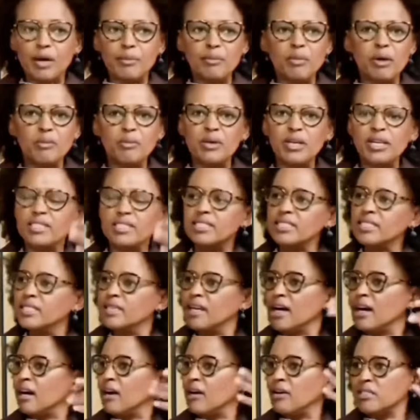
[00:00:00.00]
Maybe a
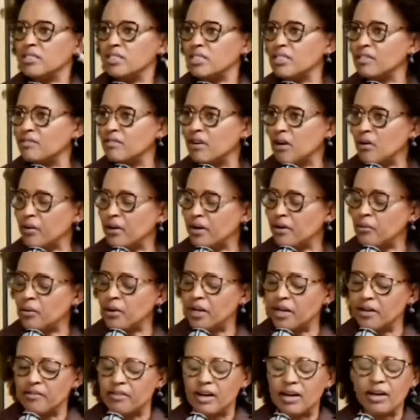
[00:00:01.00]
CEDA or CIFA,
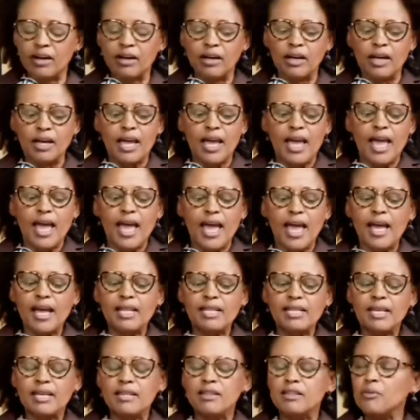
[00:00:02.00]
whatever,
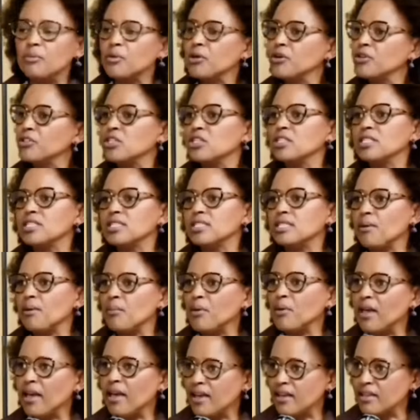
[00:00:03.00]
and then the person
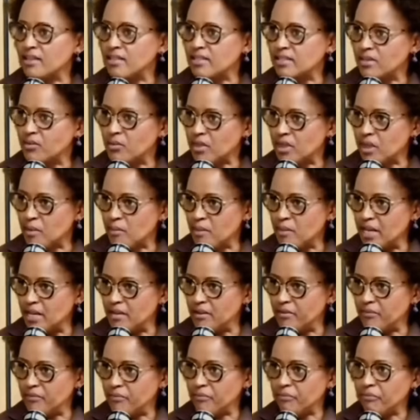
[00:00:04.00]
disappears with the
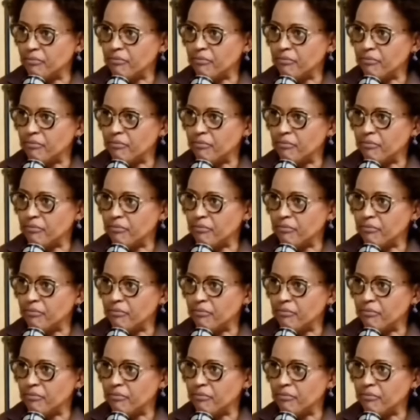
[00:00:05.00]
money.